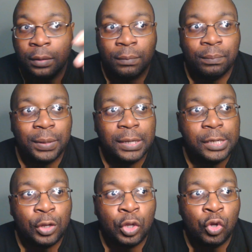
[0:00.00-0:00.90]

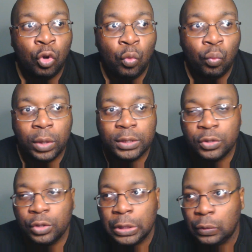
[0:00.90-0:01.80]
But you don't want to
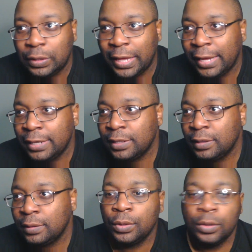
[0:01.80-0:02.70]
do that.
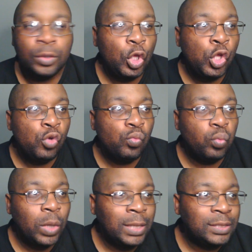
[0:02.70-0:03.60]
You
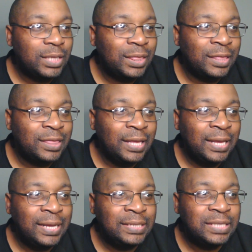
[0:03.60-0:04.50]
want the
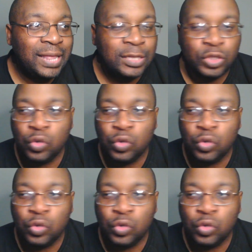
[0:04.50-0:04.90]
things that you